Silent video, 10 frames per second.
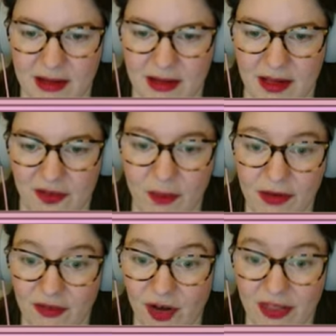If not
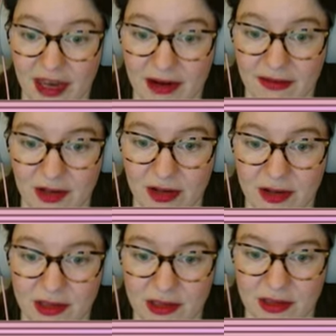before then, of
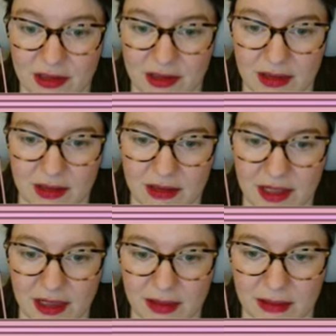course, you
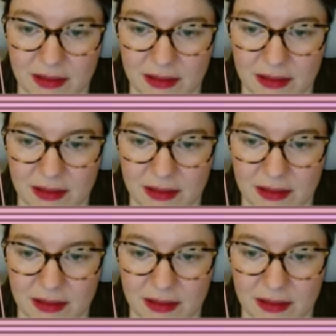know.